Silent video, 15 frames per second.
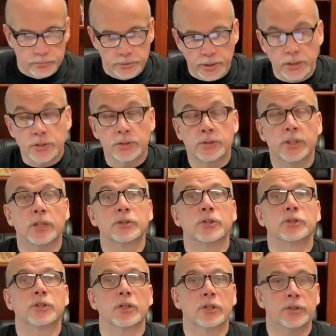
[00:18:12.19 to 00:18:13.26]
such and such a
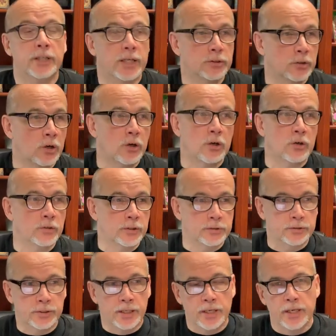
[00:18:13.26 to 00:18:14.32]
church has all
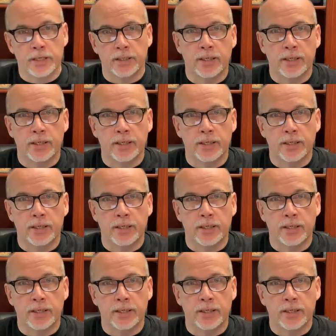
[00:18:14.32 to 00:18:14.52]
this thing,